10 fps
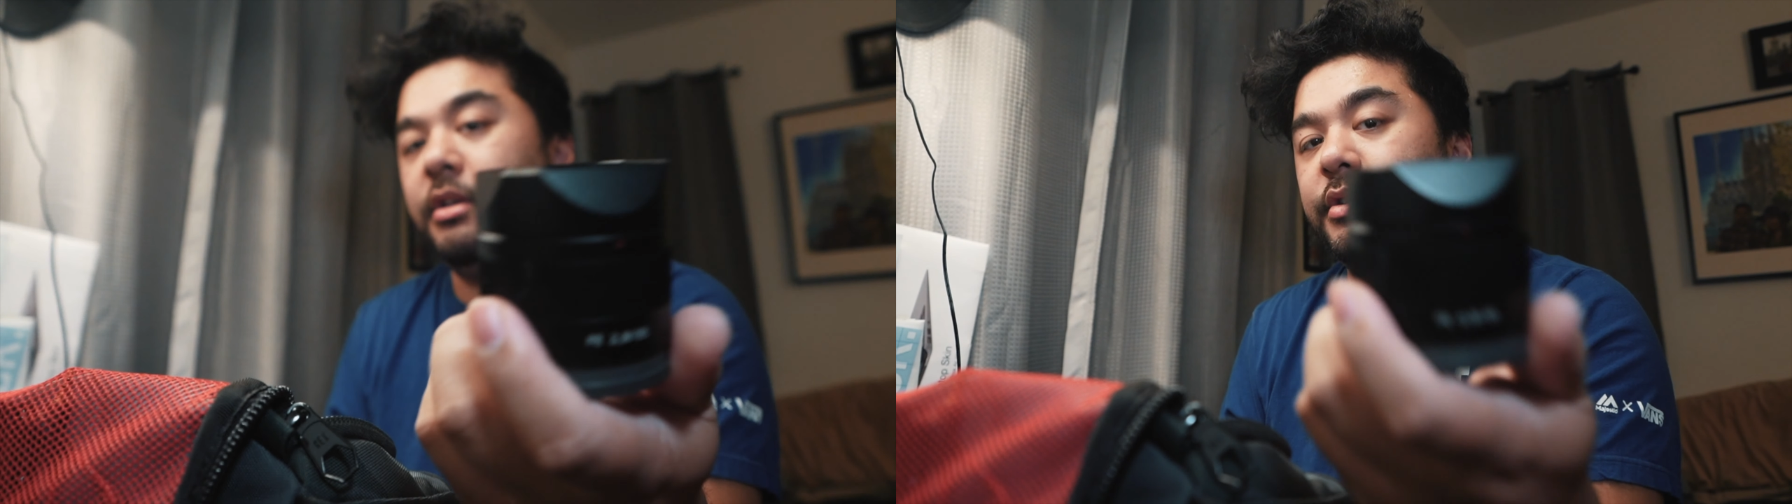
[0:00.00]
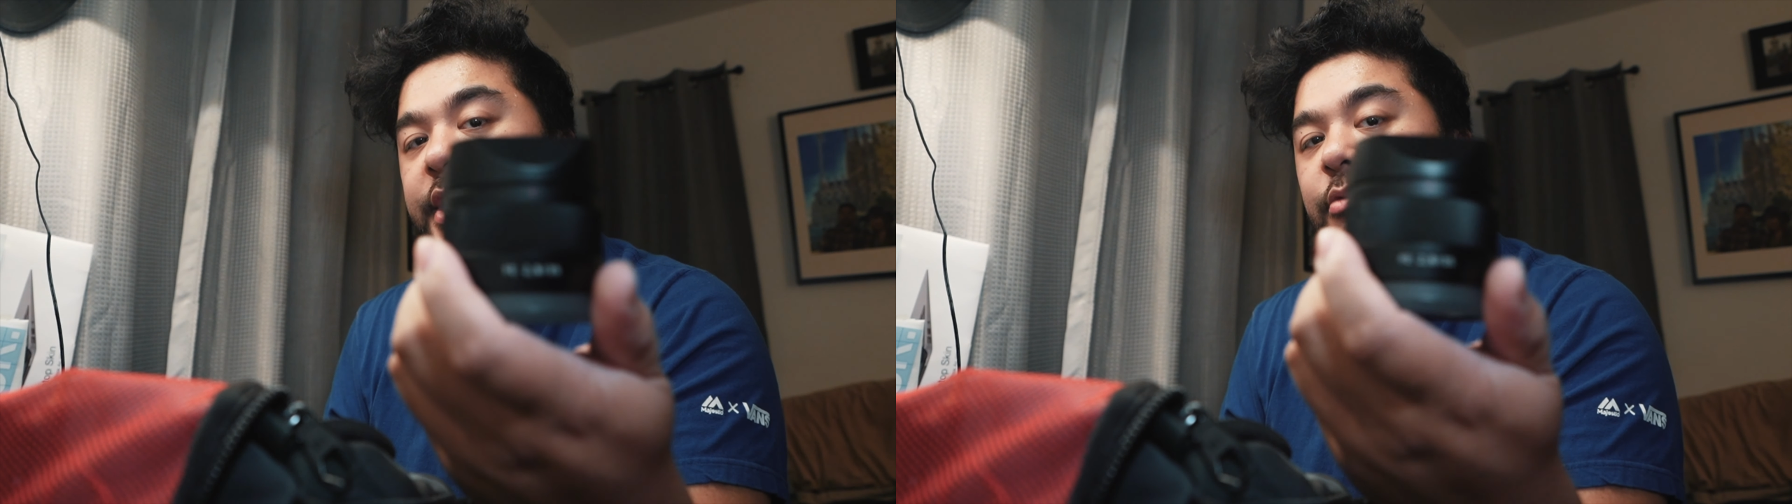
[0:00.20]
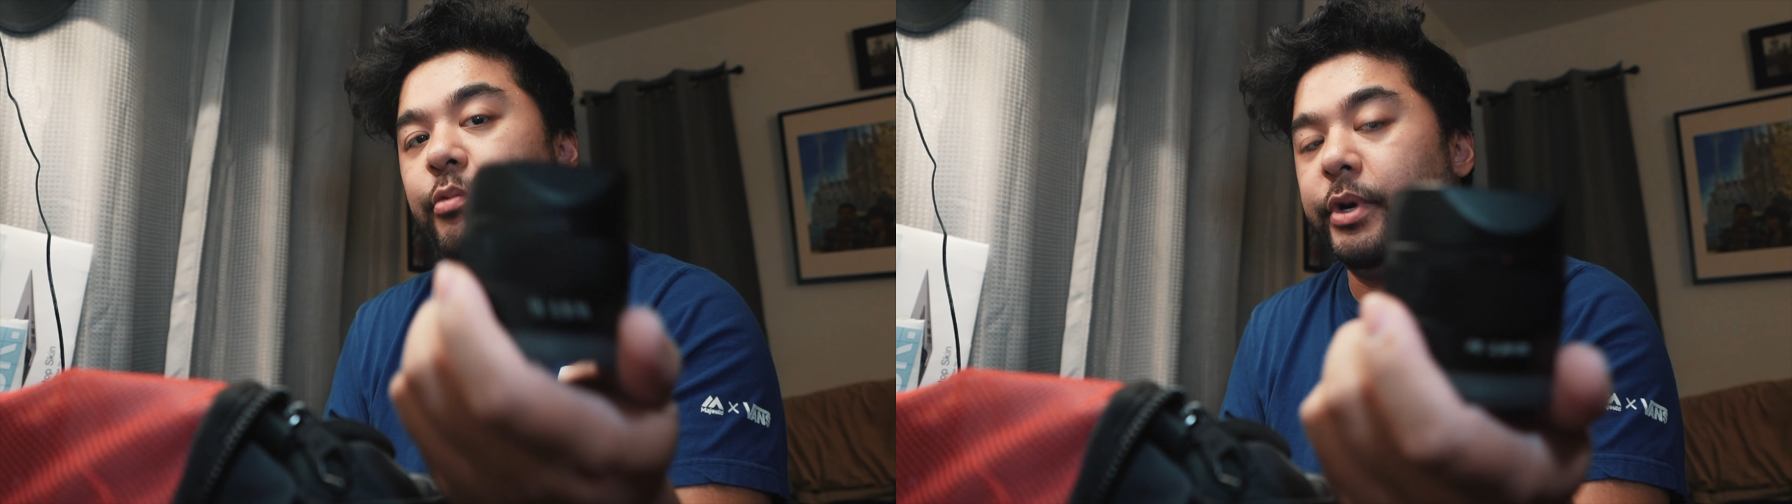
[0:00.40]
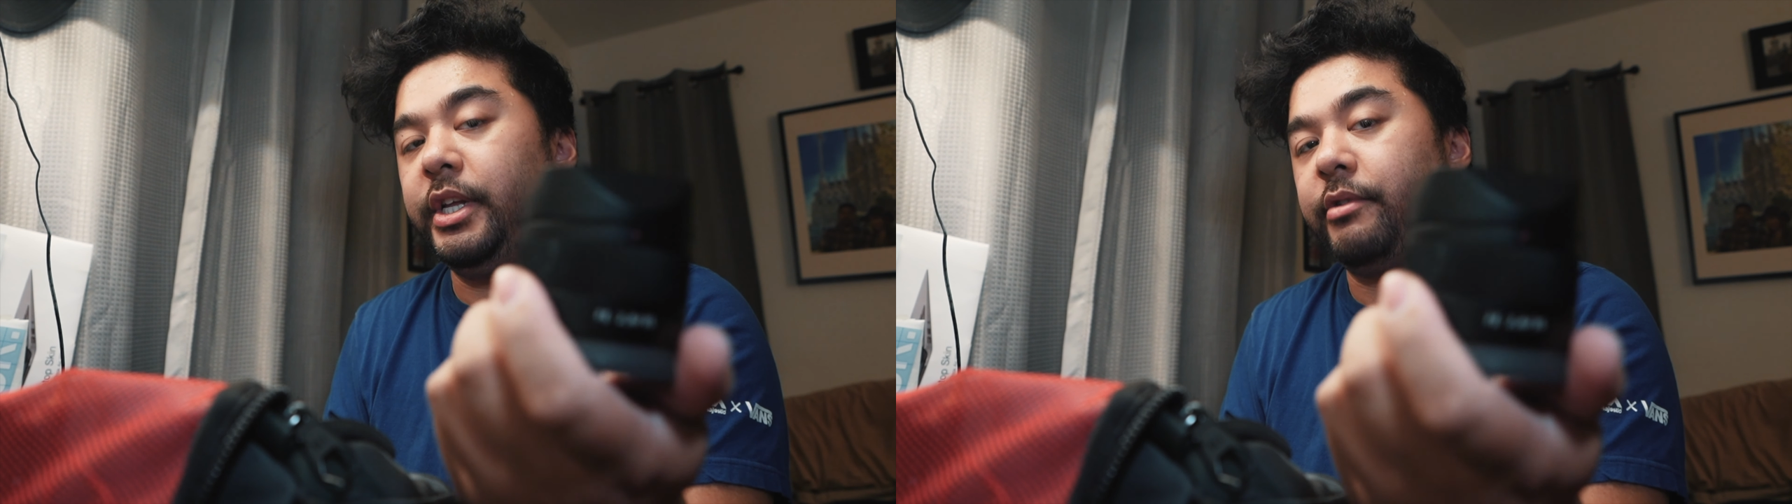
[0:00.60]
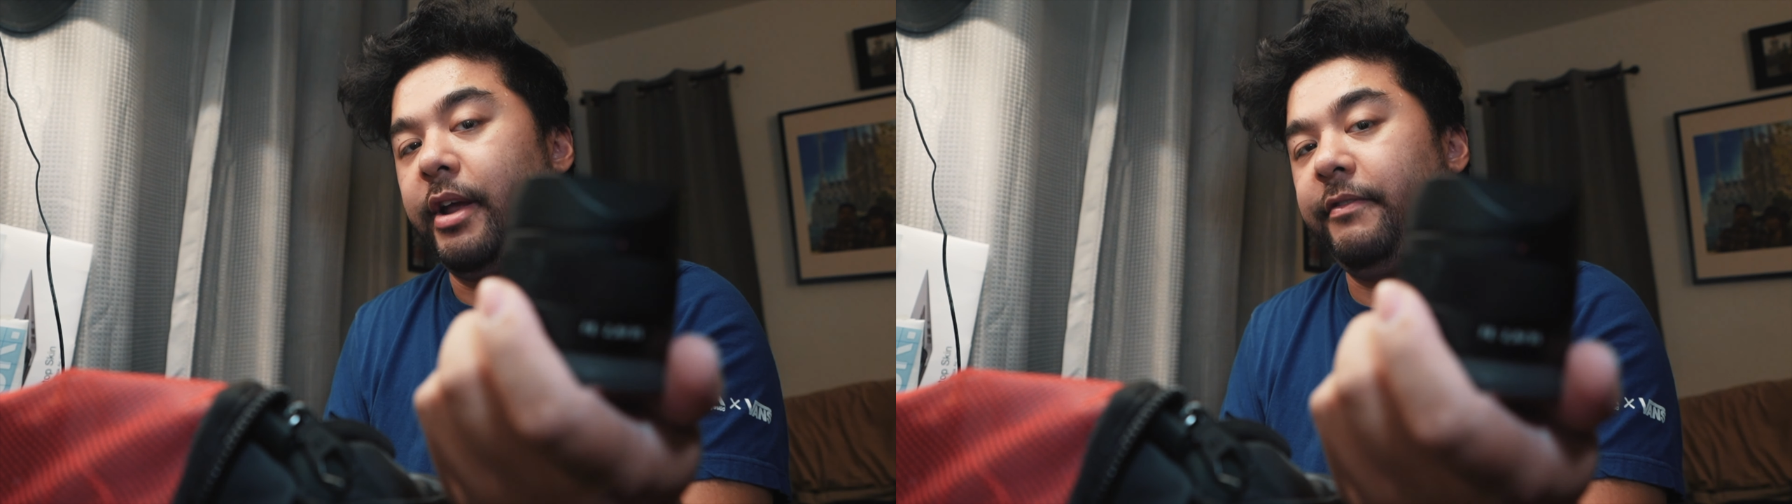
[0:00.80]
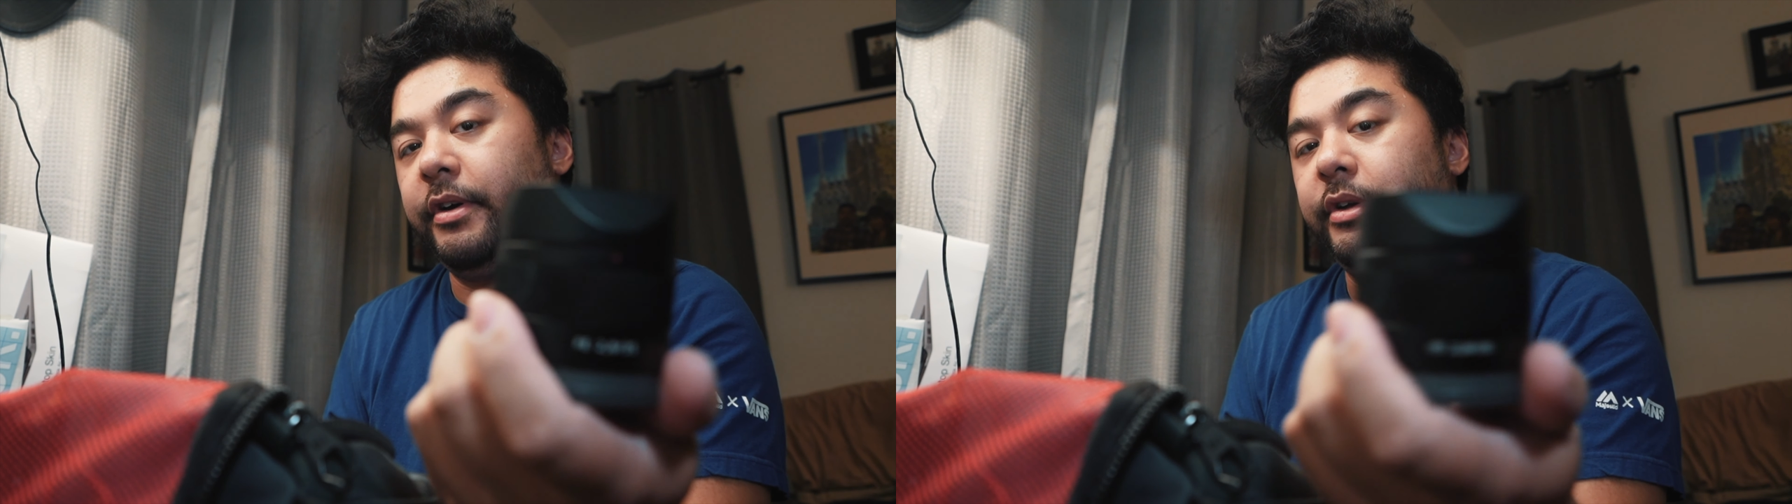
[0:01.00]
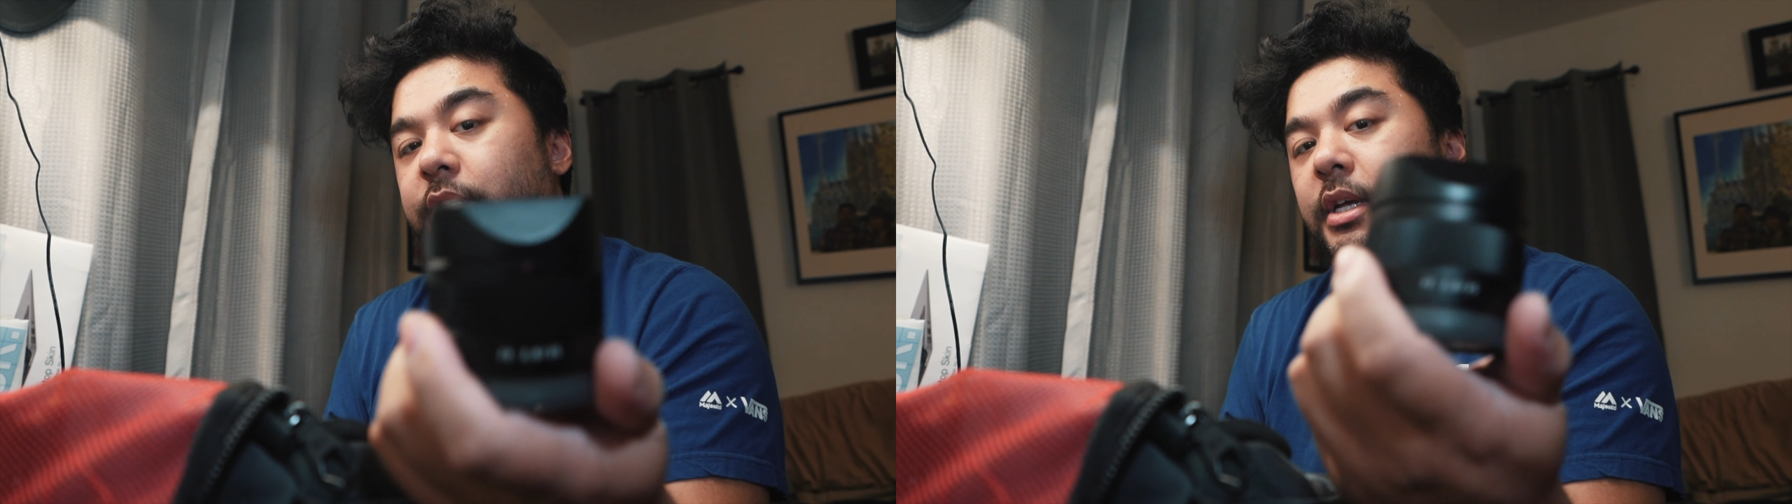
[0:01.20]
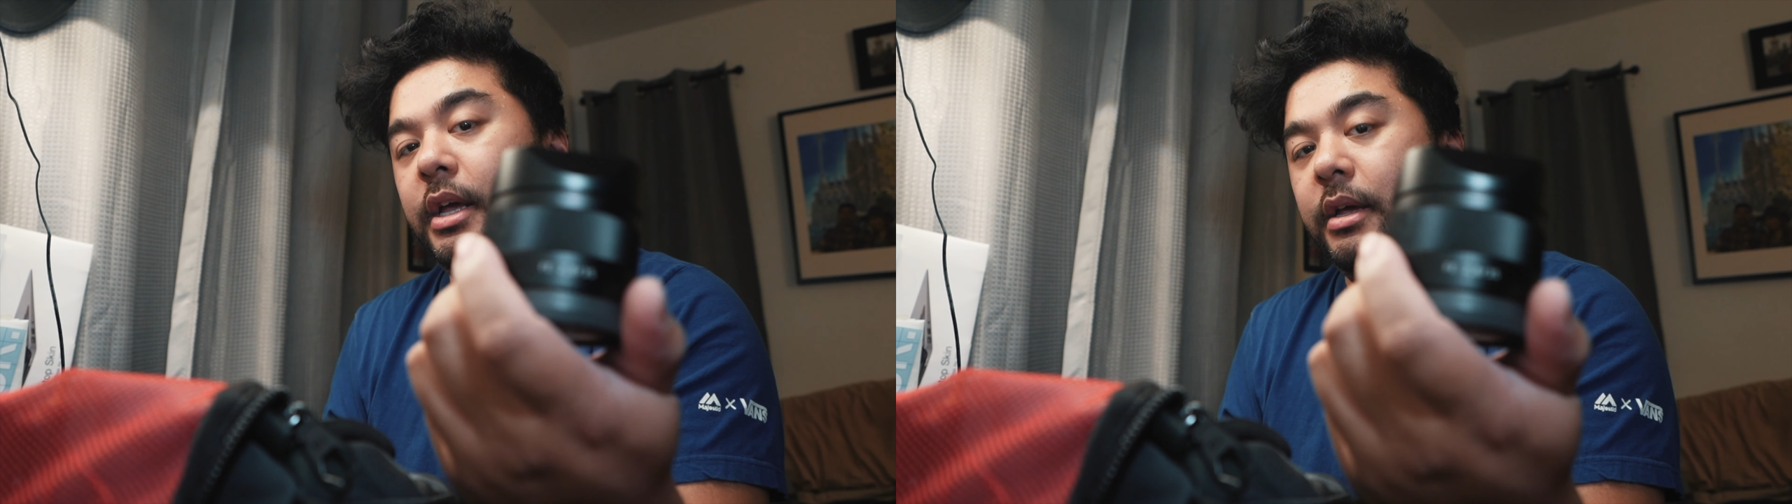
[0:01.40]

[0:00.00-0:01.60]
you, you get really great photos,